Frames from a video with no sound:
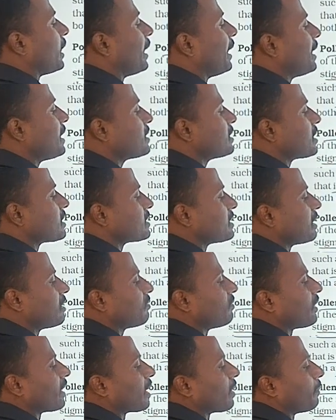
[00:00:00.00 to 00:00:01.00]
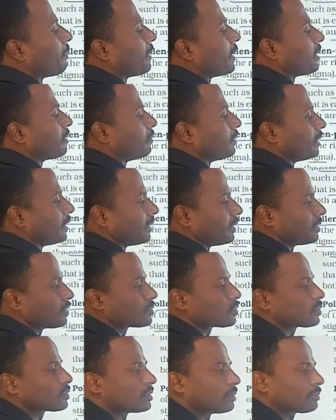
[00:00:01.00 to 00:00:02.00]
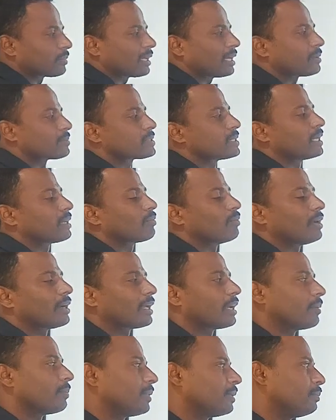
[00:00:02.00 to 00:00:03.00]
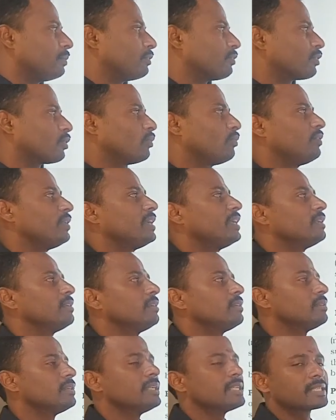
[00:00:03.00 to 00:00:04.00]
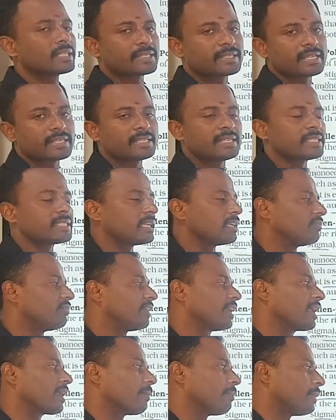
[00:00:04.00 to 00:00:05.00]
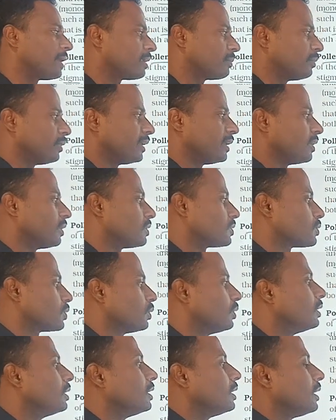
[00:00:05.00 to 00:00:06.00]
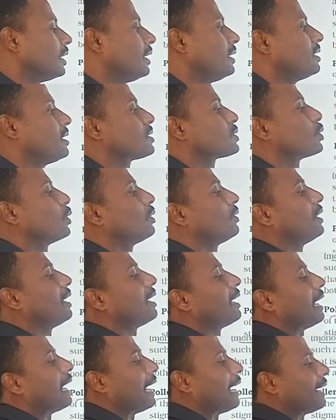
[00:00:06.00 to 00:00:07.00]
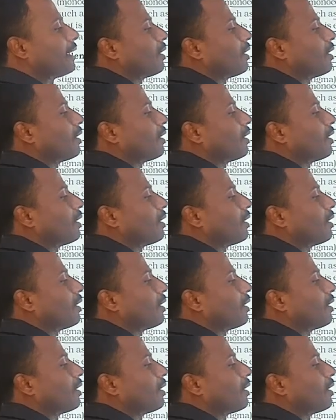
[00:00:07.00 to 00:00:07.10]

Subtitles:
it is the self incompatibility. So sometimes here what happened before we discuss as in a self incompatibility also, it also the land